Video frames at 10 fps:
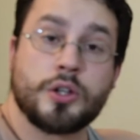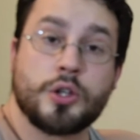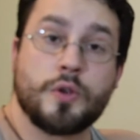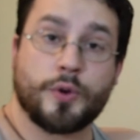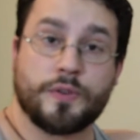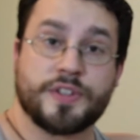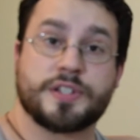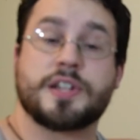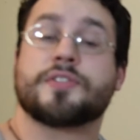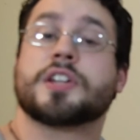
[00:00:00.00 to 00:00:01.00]
You've heard of this
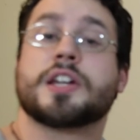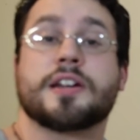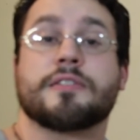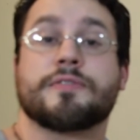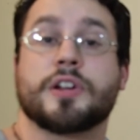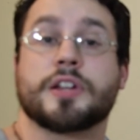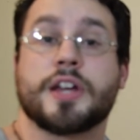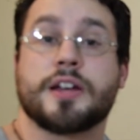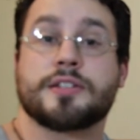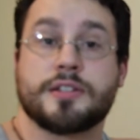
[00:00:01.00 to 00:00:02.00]
Stephen King fella,
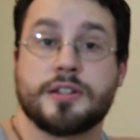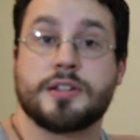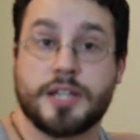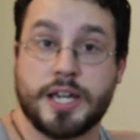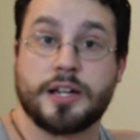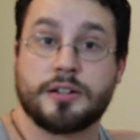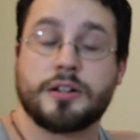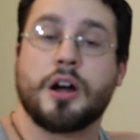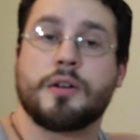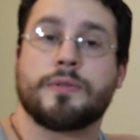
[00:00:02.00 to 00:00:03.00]
yes? The
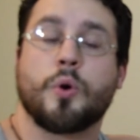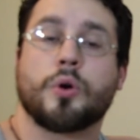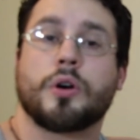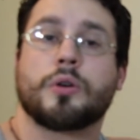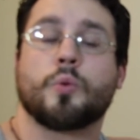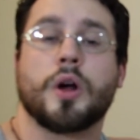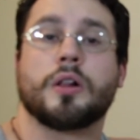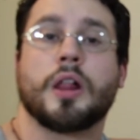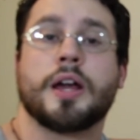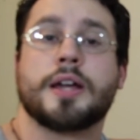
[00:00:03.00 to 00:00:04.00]
king of horror?
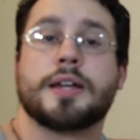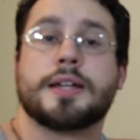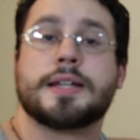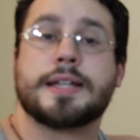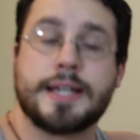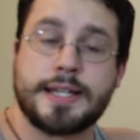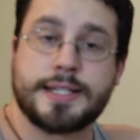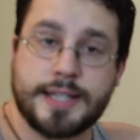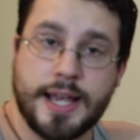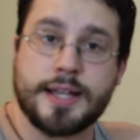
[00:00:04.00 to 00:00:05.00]
Well, he
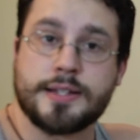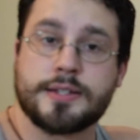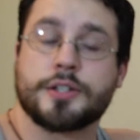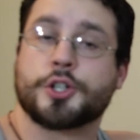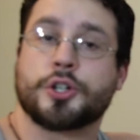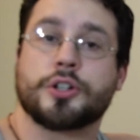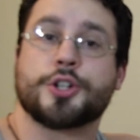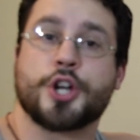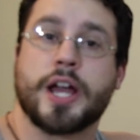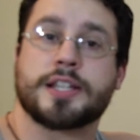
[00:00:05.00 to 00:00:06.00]
says
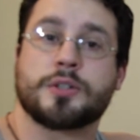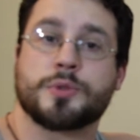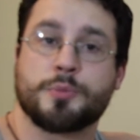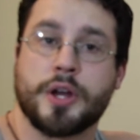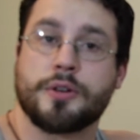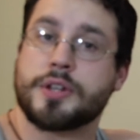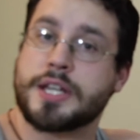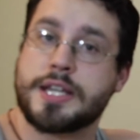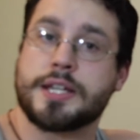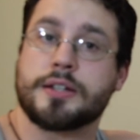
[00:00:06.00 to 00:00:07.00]
Shirley Jackson was better than
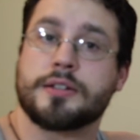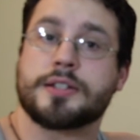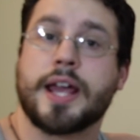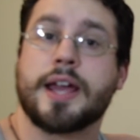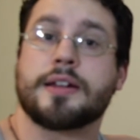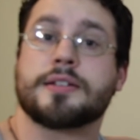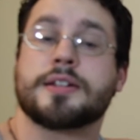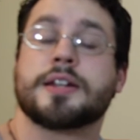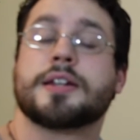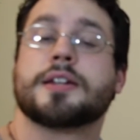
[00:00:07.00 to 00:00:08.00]
he is,
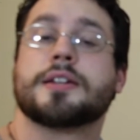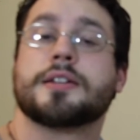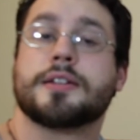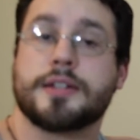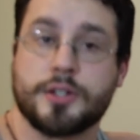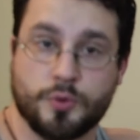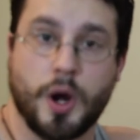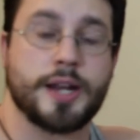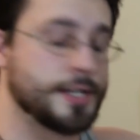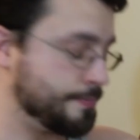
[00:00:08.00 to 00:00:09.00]
and he's
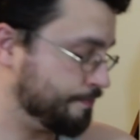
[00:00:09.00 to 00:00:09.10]
right.